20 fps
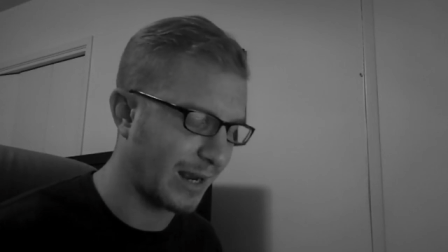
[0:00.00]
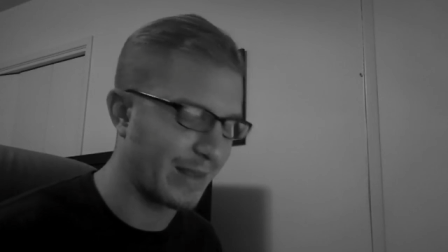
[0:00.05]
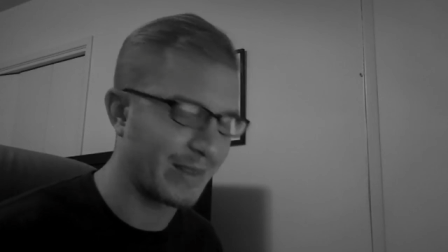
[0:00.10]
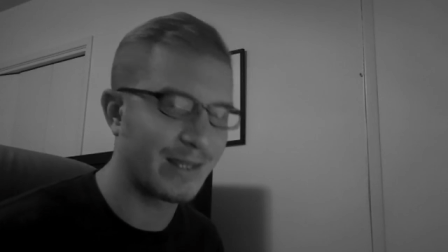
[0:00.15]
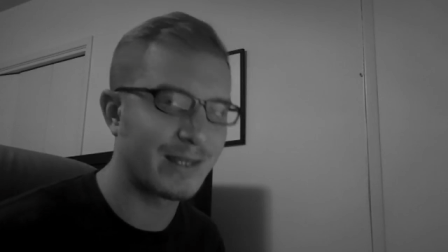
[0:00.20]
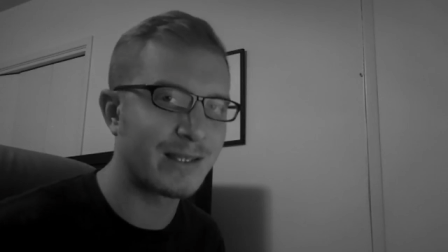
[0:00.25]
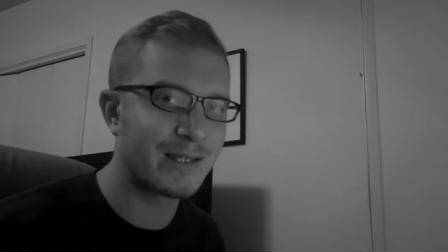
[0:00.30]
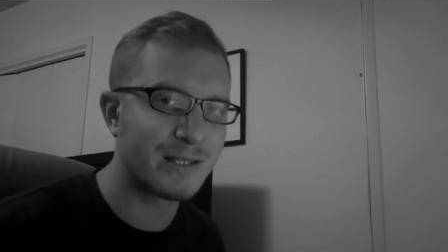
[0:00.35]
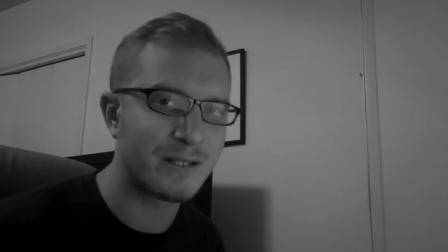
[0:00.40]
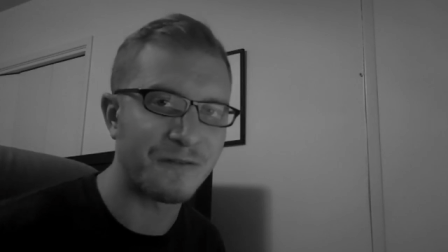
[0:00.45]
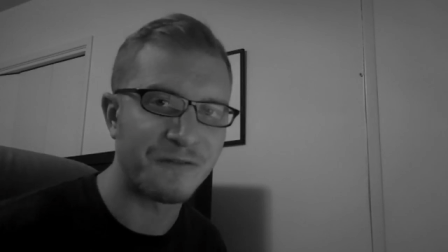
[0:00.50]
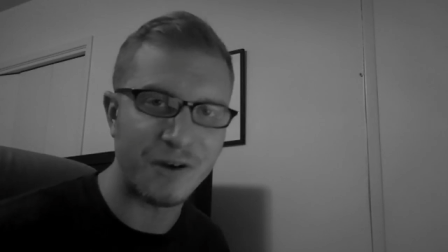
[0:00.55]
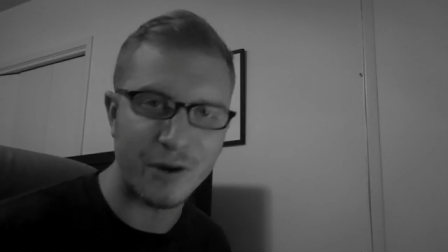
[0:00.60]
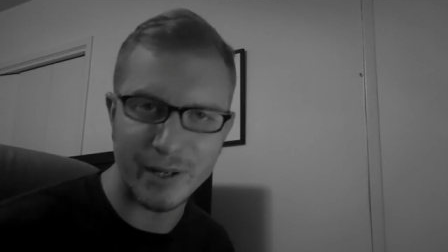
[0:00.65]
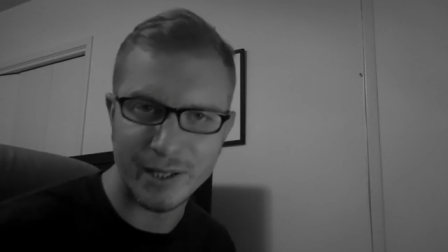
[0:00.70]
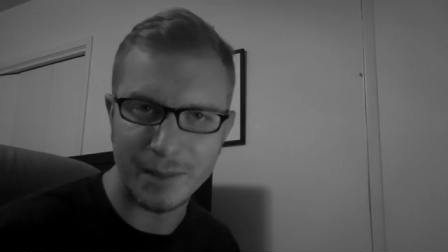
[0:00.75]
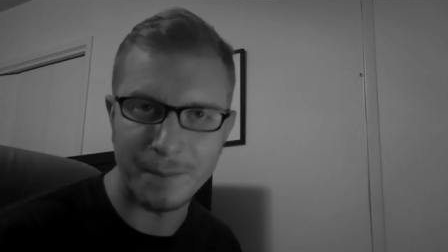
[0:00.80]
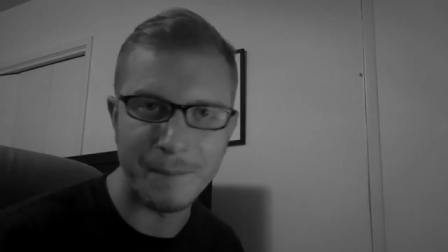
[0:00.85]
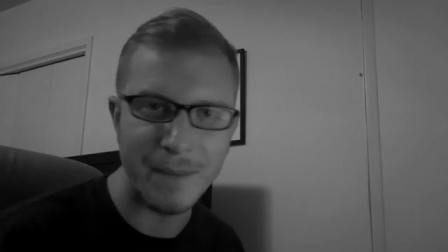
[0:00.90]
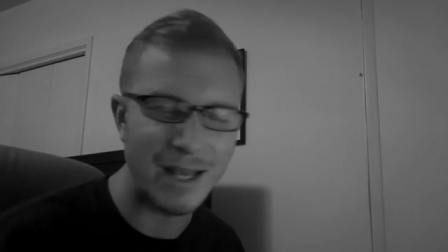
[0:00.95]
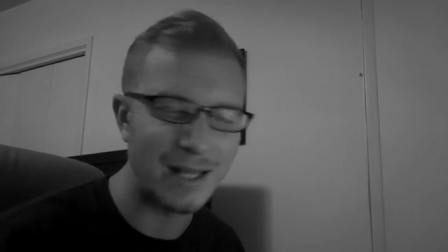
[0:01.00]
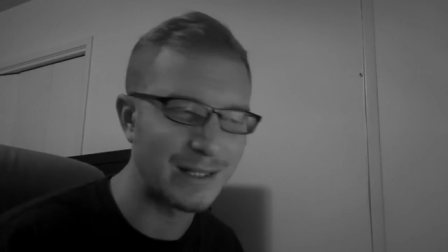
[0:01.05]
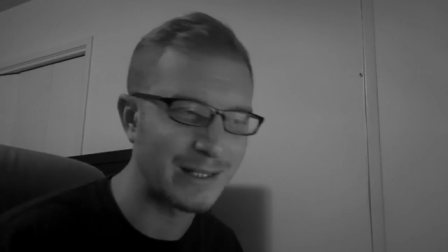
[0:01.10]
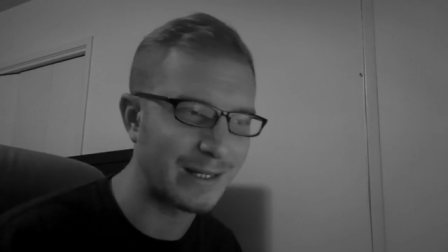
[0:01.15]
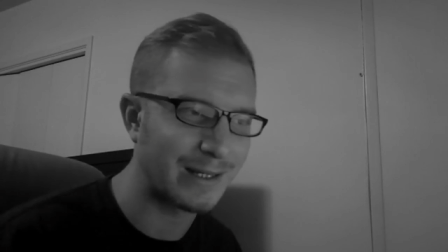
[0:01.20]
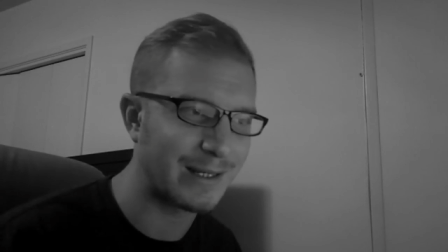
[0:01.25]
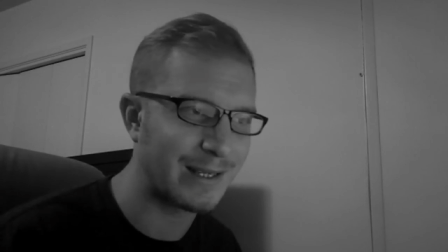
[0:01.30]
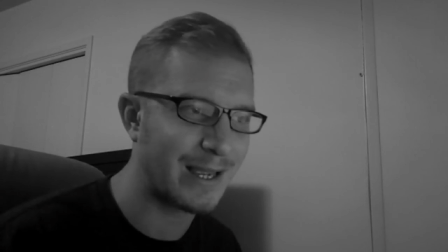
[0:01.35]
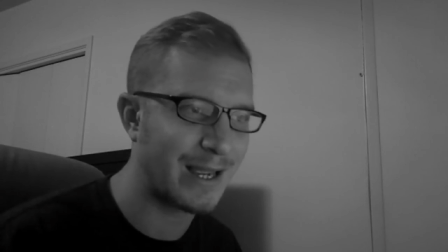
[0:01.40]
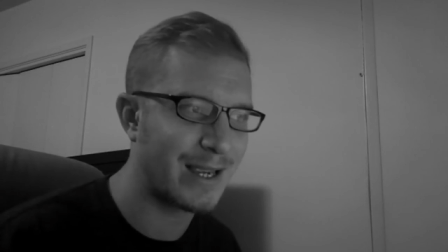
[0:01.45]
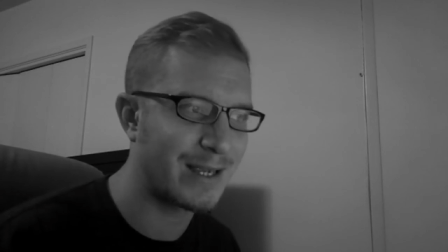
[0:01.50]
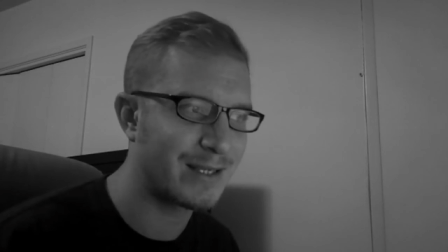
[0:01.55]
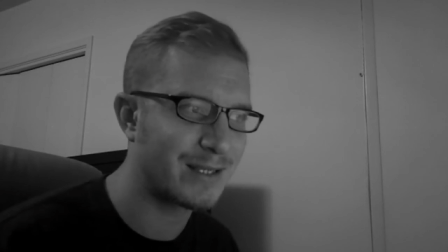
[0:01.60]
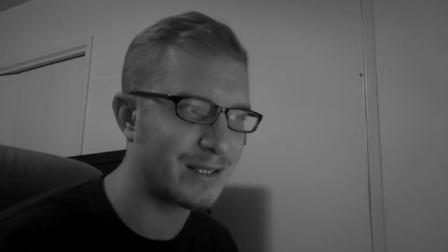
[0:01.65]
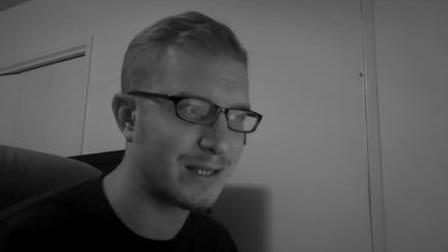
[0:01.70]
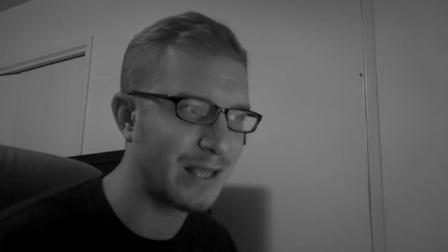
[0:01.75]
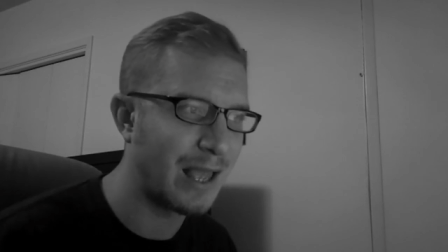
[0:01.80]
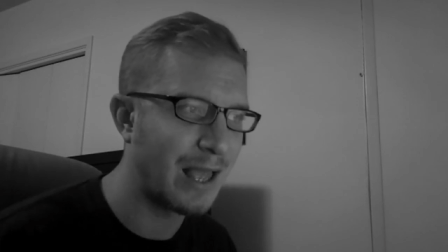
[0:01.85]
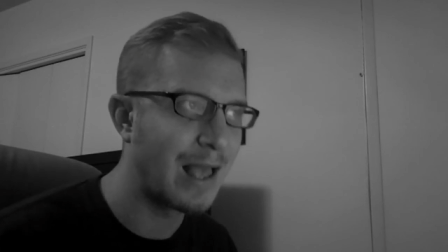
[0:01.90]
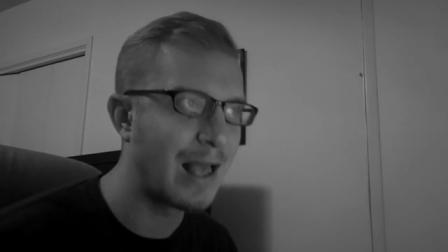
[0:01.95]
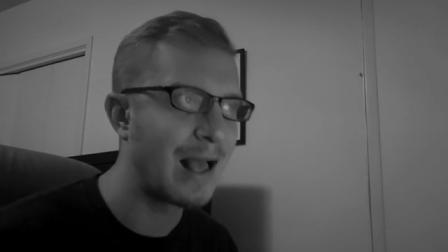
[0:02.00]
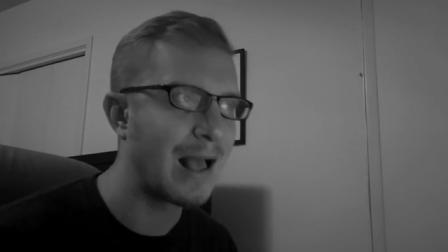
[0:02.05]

I think this is a very compelling case.